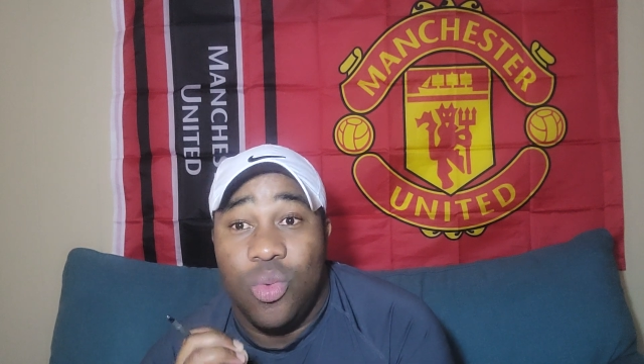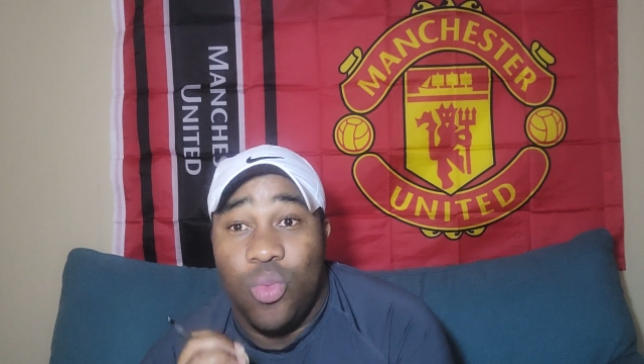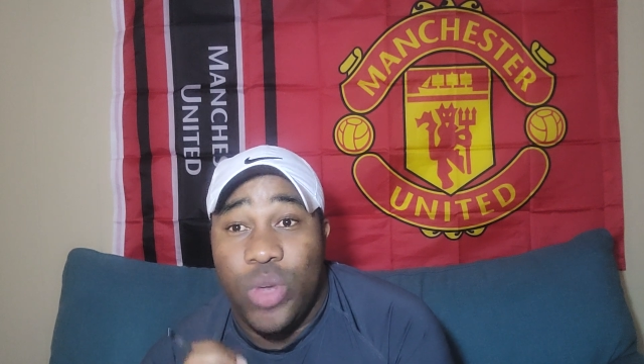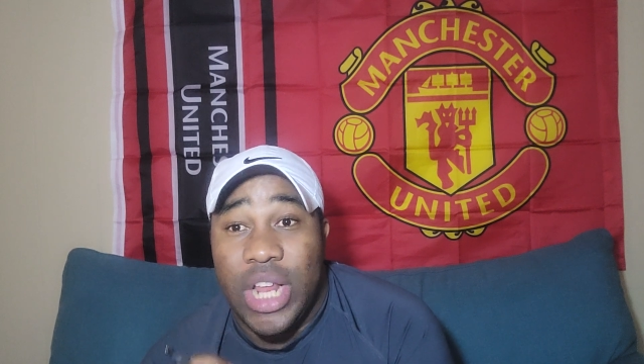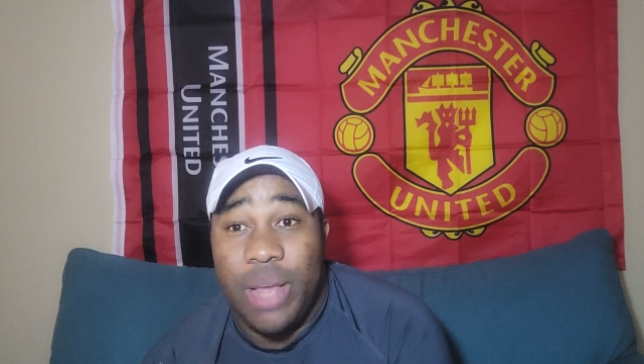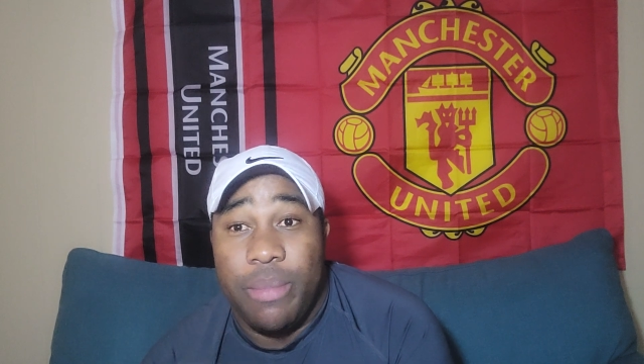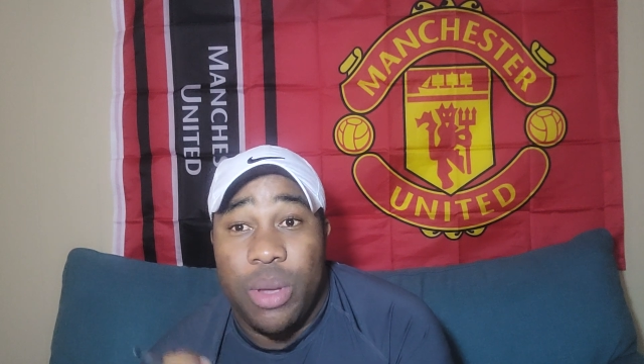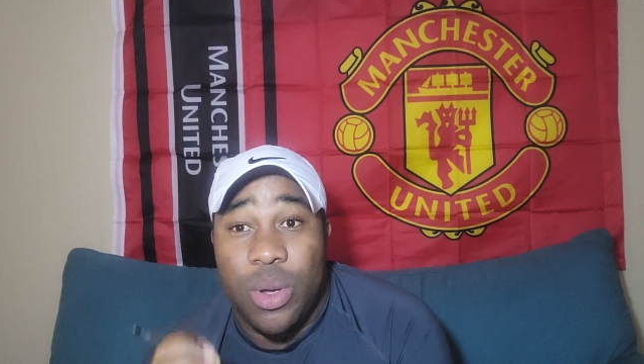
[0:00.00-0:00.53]

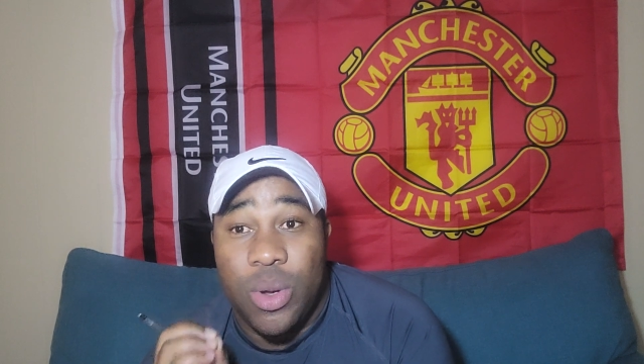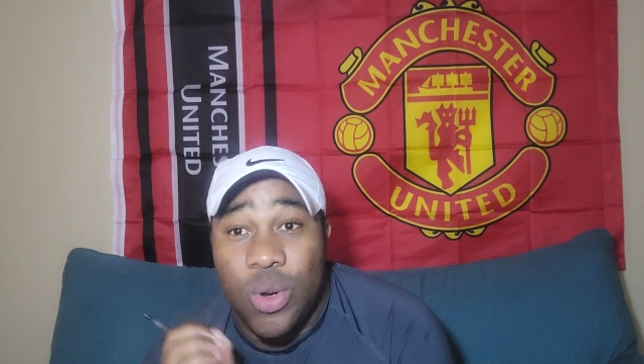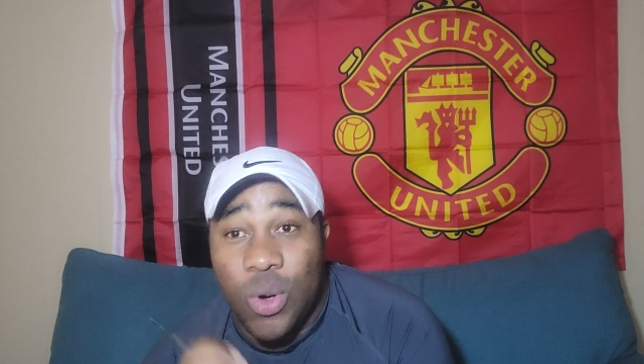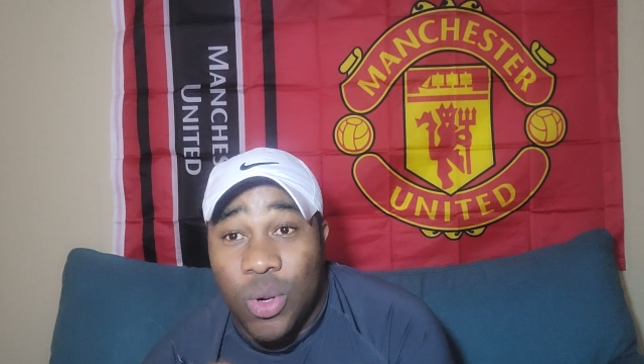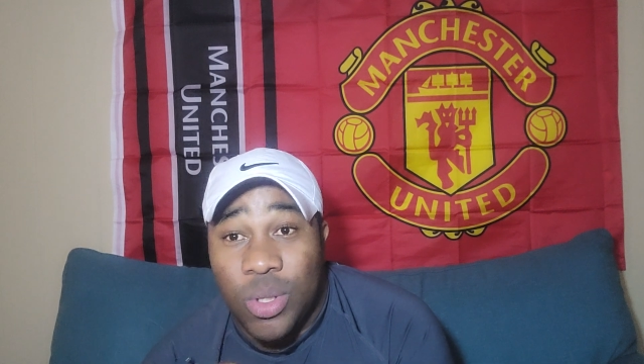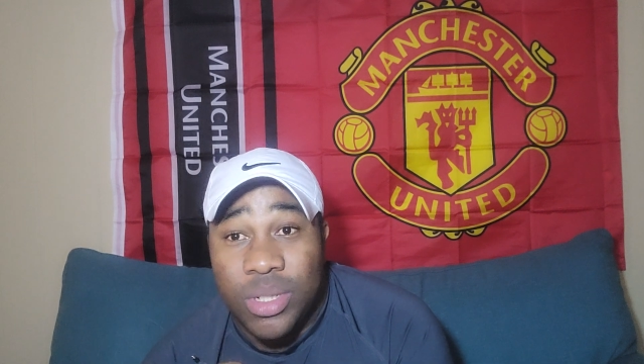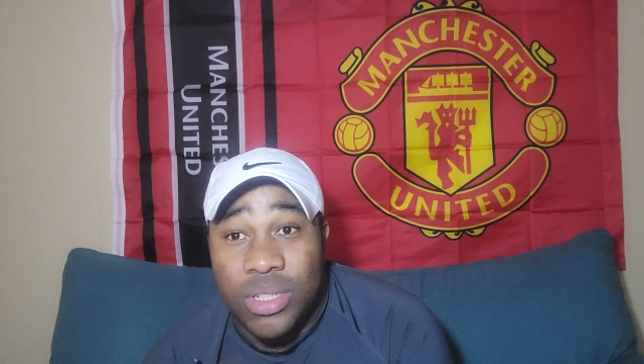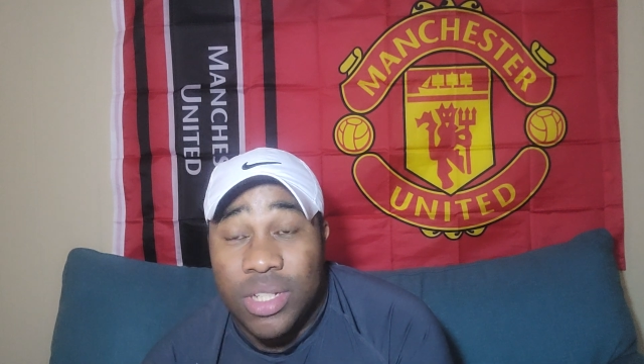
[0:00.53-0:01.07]
whether it be
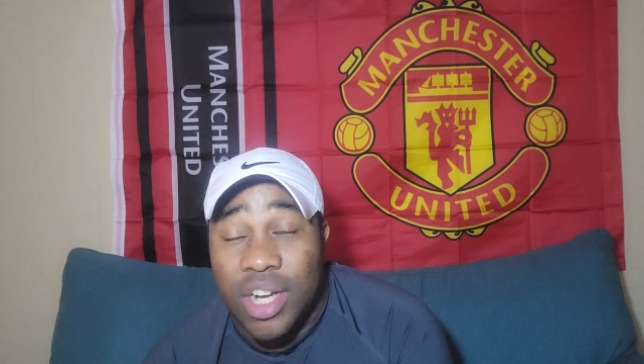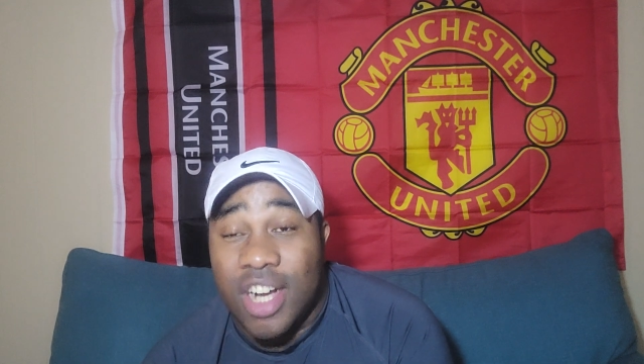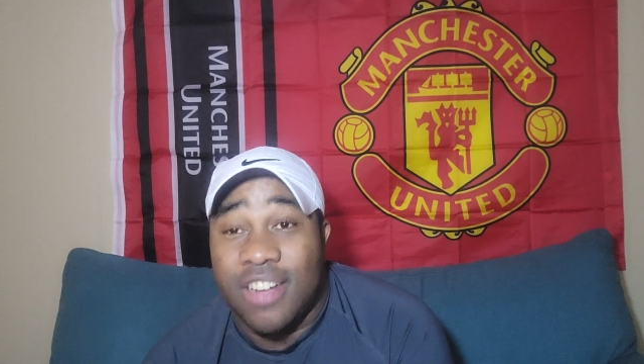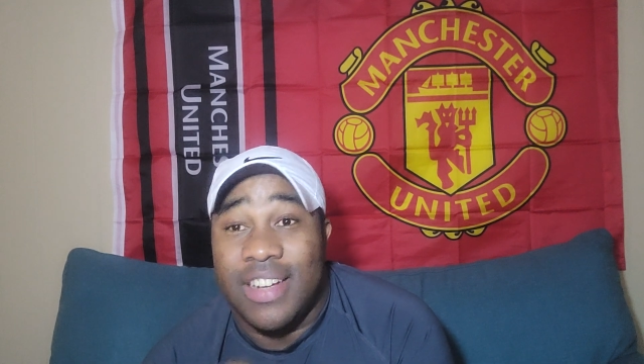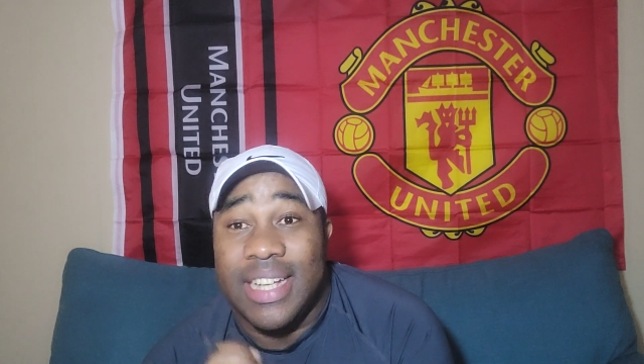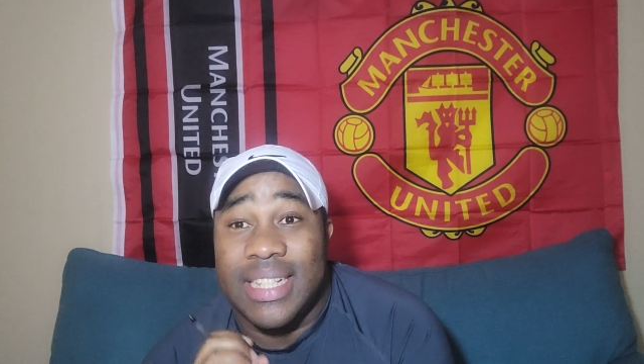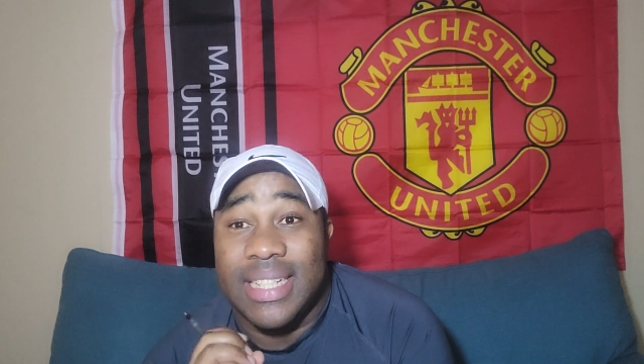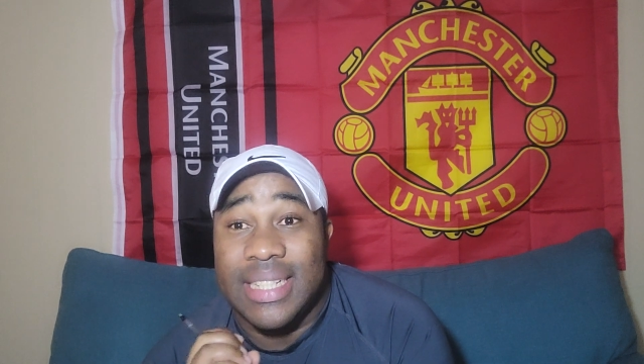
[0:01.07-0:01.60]
goals
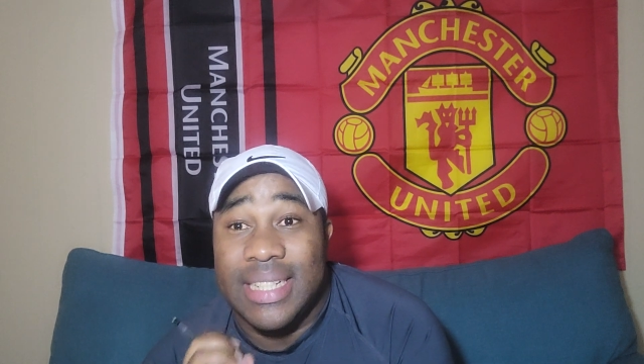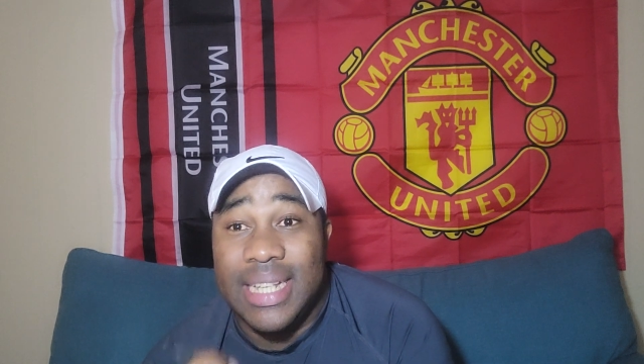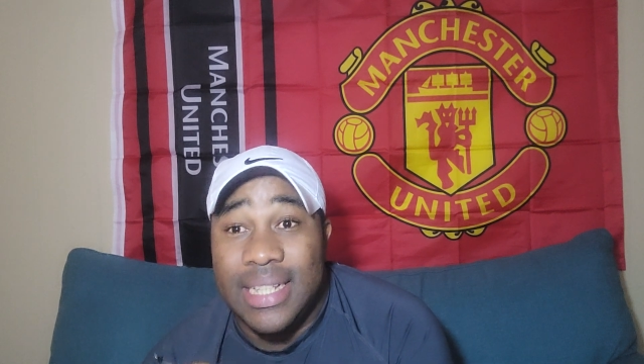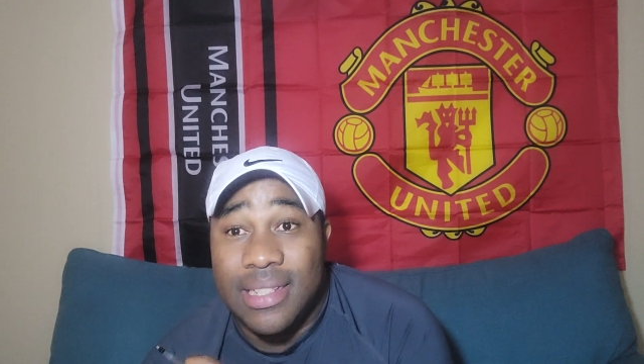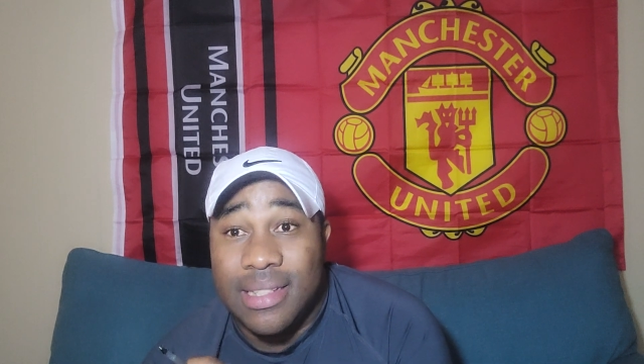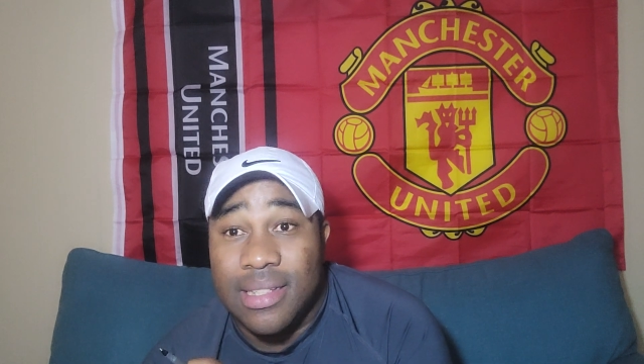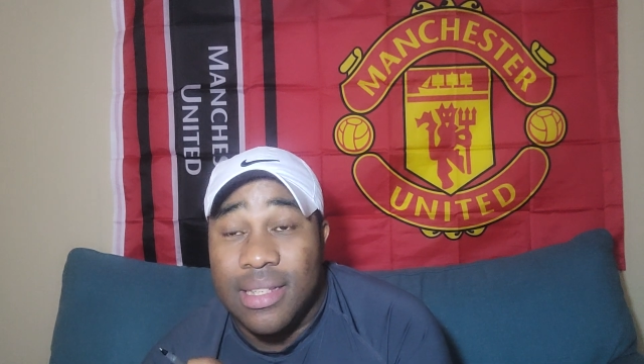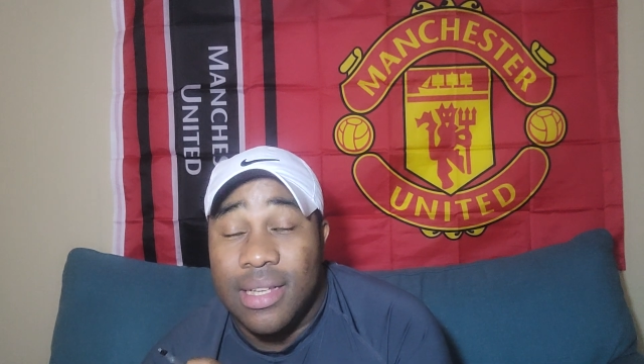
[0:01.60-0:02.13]
or
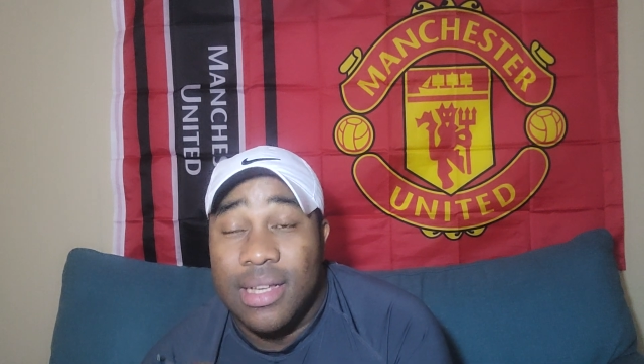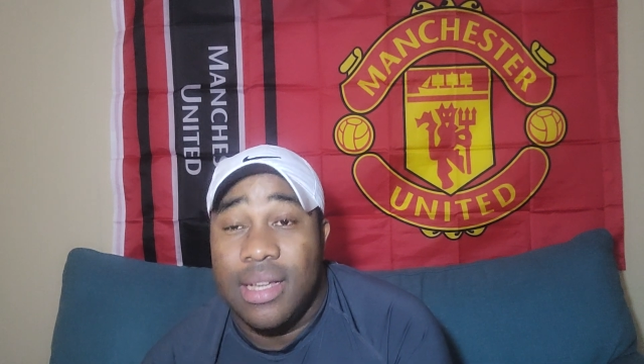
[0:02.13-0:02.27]
assists.